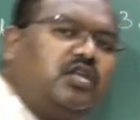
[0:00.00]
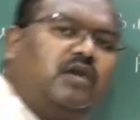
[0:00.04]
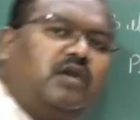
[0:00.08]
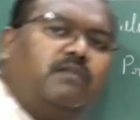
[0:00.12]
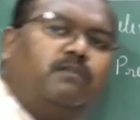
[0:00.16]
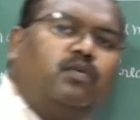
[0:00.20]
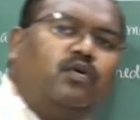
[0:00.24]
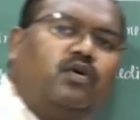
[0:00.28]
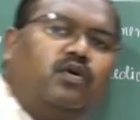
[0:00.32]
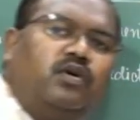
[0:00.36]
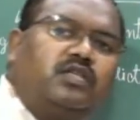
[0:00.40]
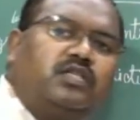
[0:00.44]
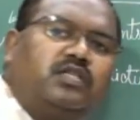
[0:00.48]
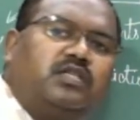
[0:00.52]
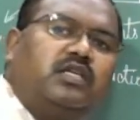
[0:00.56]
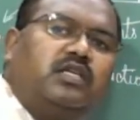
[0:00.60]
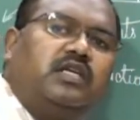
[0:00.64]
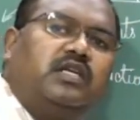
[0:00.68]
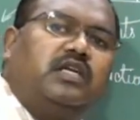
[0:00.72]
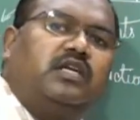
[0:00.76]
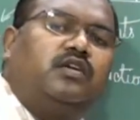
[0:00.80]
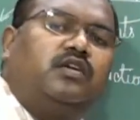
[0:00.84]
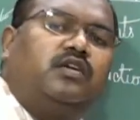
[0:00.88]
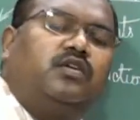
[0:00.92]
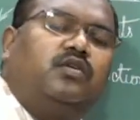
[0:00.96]

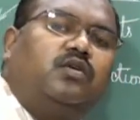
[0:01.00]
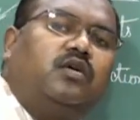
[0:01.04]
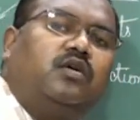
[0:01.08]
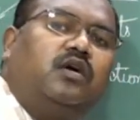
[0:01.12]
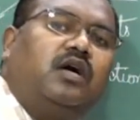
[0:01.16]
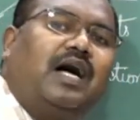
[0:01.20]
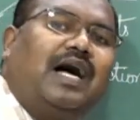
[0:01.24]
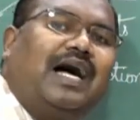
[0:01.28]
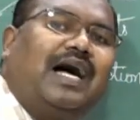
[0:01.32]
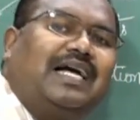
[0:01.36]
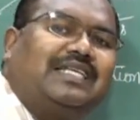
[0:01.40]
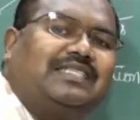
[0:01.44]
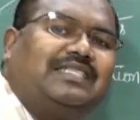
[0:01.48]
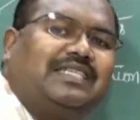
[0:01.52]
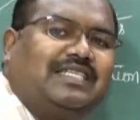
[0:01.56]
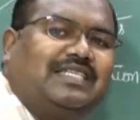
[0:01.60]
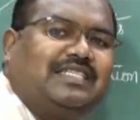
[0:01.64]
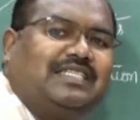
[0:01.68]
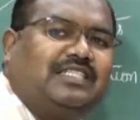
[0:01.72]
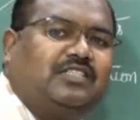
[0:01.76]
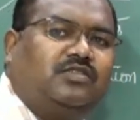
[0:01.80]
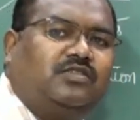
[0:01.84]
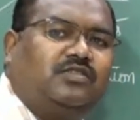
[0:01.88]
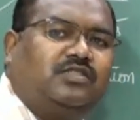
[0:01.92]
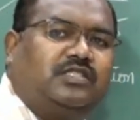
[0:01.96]
supports to
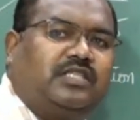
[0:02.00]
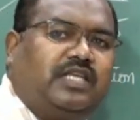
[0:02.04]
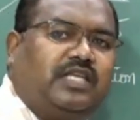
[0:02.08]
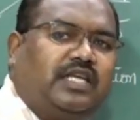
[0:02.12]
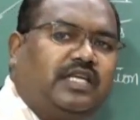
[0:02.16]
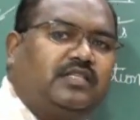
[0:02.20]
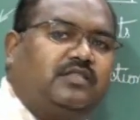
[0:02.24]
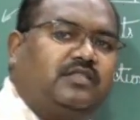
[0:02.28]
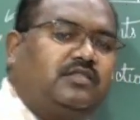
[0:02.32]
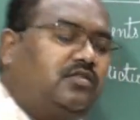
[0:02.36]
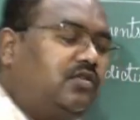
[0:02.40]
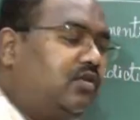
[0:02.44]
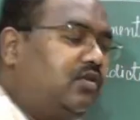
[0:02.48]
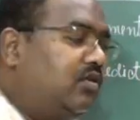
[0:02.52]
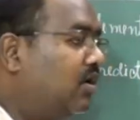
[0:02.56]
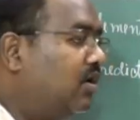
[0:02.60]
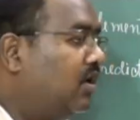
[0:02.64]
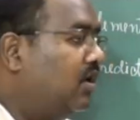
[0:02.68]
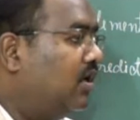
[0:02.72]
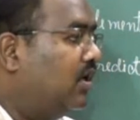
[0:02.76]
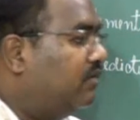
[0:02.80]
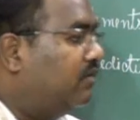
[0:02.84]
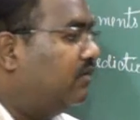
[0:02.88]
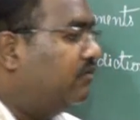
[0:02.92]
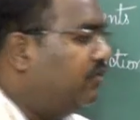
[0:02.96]
assess those things.
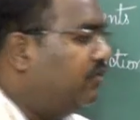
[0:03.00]
So